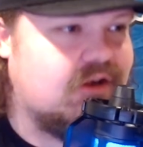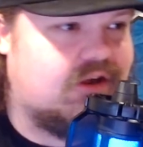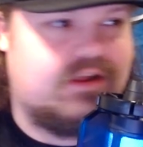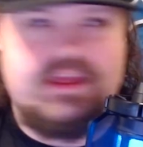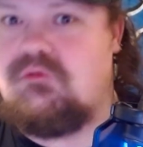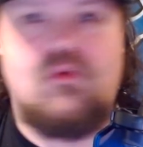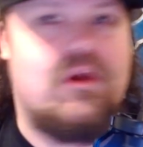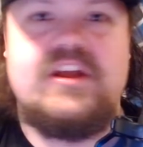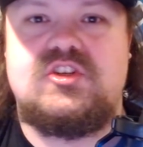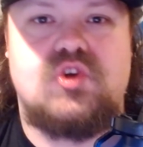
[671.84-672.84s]
get
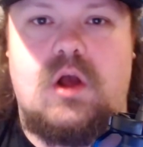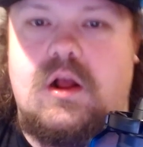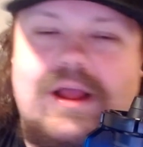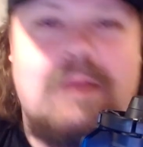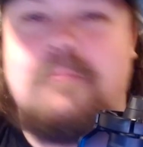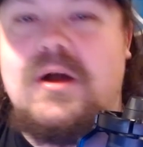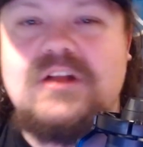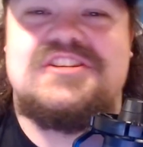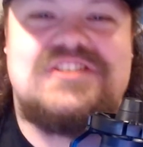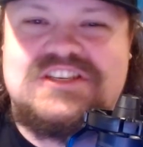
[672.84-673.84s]
really drunk, like a
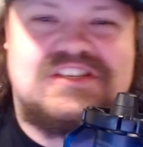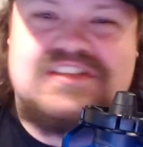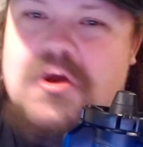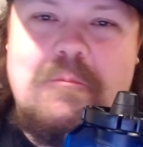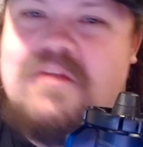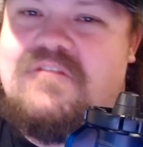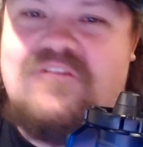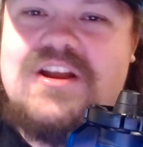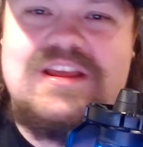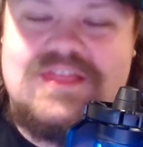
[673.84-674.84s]
bunch of just stupid,
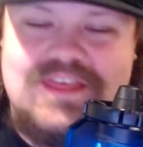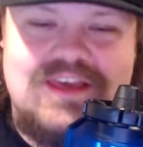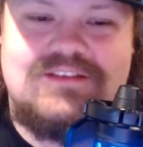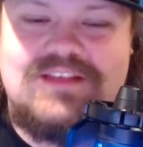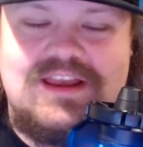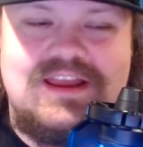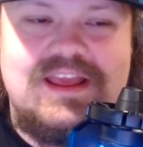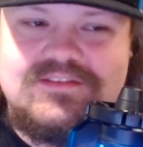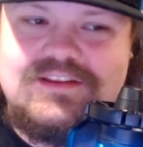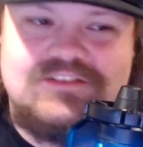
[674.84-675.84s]
funny things that he
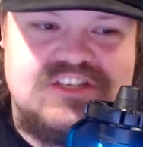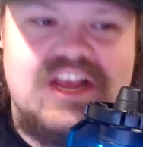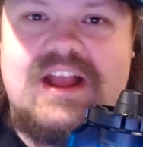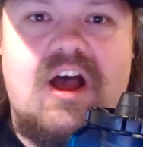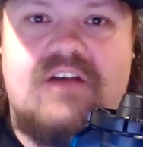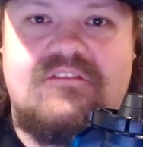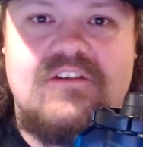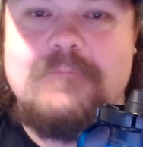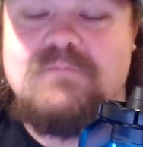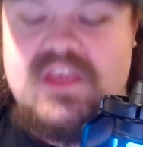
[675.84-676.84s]
has to check off
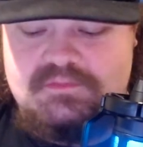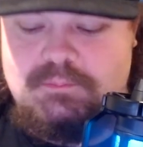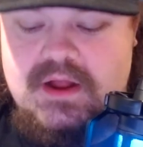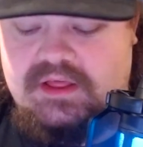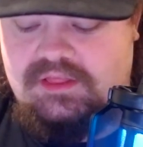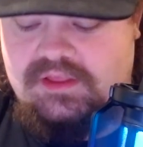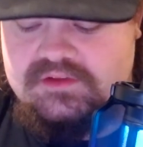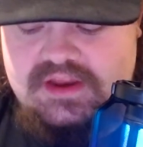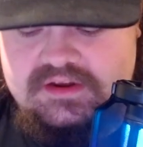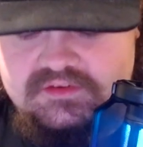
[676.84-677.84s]
his bucket
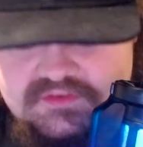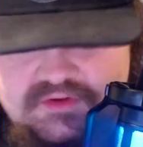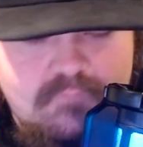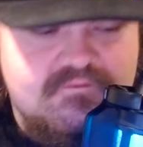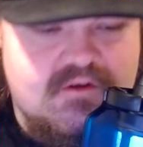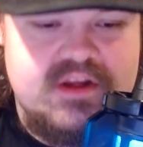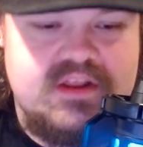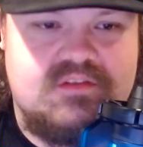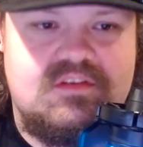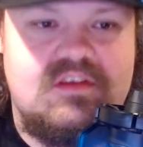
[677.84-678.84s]
list. And it's so funny
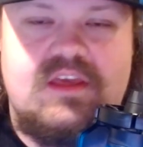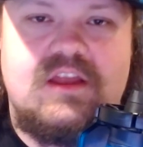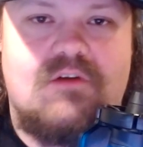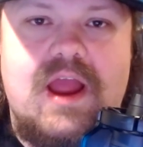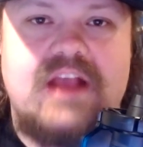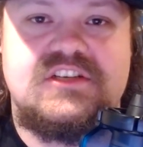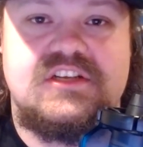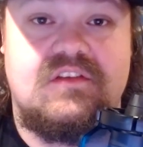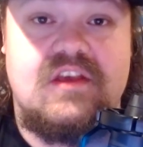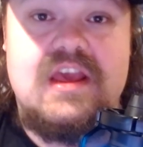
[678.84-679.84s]
to see the
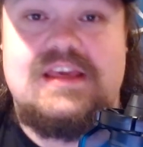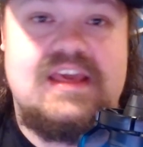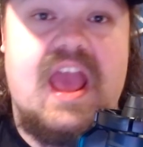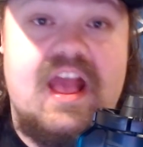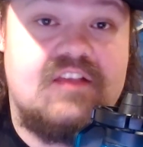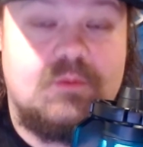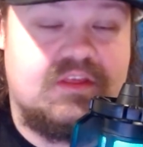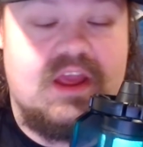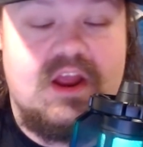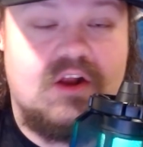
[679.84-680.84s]
interactions he has
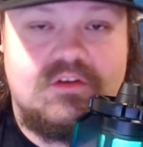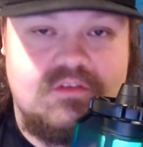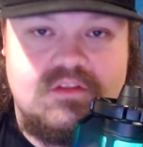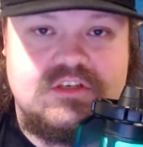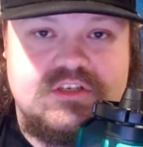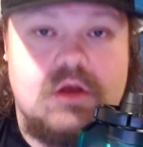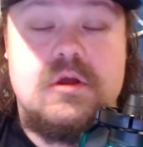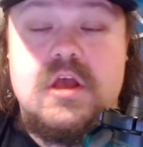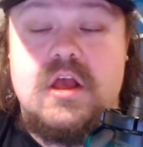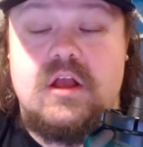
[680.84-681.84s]
with characters in this
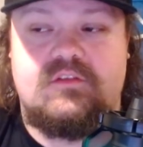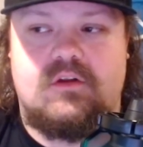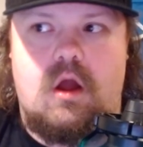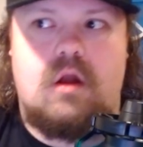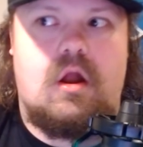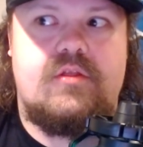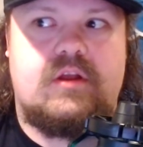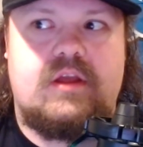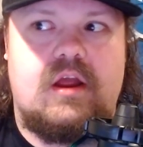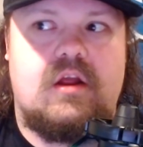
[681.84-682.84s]
show, because there are other
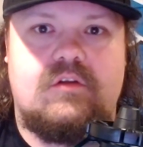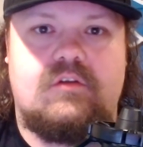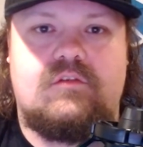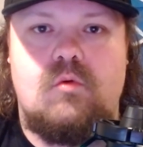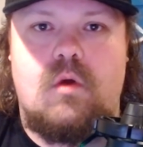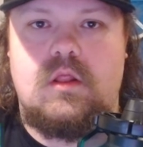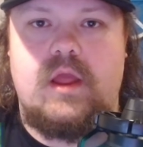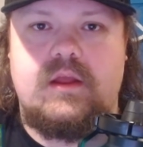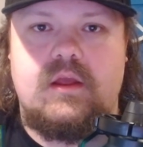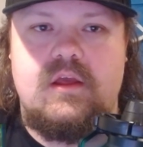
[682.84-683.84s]
characters who are
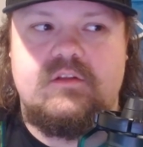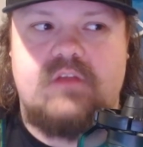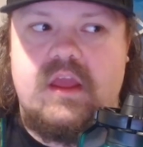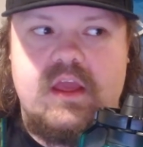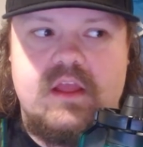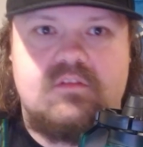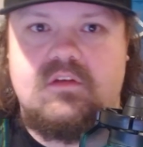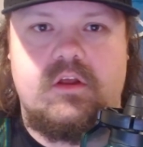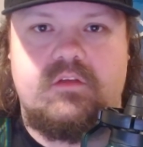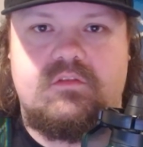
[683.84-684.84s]
like taking it
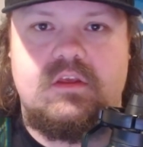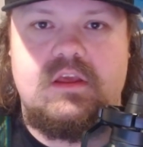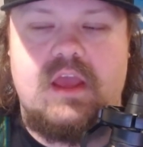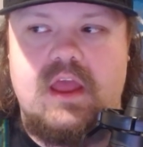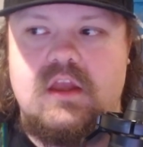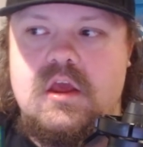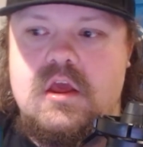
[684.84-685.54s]
seriously and